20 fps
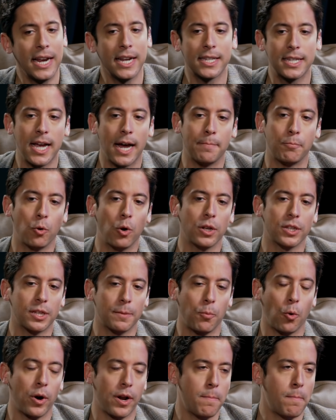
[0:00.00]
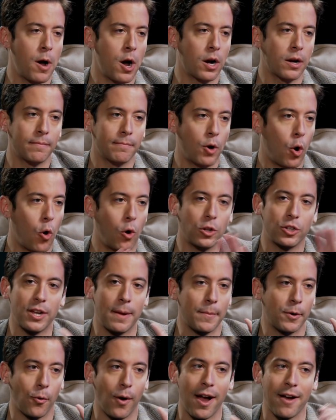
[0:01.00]
And it's got broad support among all
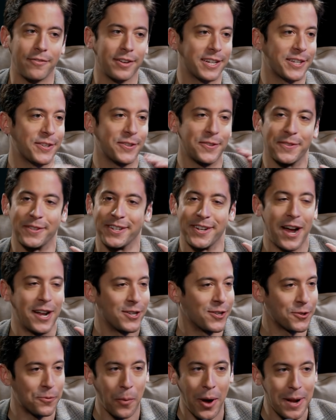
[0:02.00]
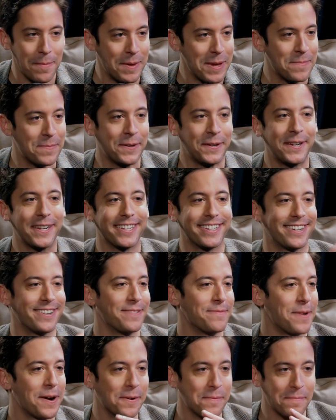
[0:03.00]
demographics. It's not just white people. It's not
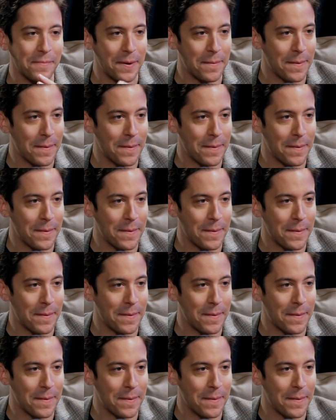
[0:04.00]
among